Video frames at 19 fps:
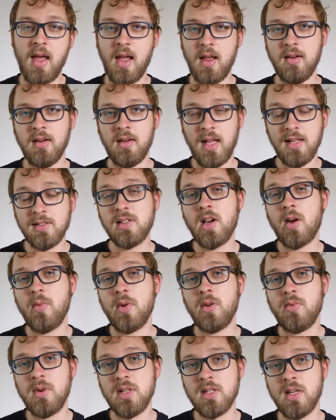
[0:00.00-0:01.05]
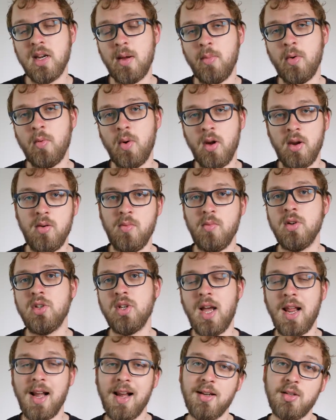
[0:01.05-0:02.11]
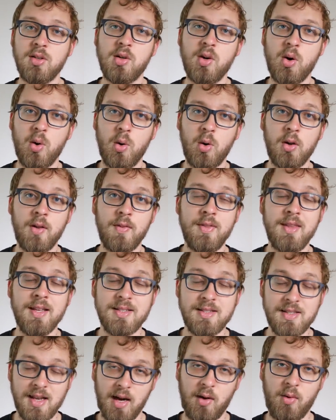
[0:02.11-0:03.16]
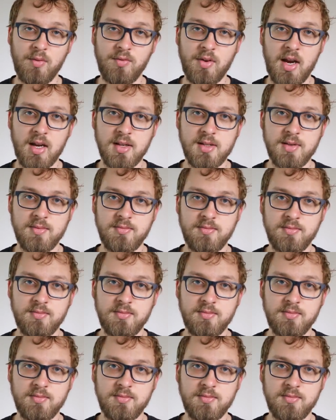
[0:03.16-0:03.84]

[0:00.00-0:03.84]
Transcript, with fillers: And let's start with reason number one, which I like to call the sacrifice.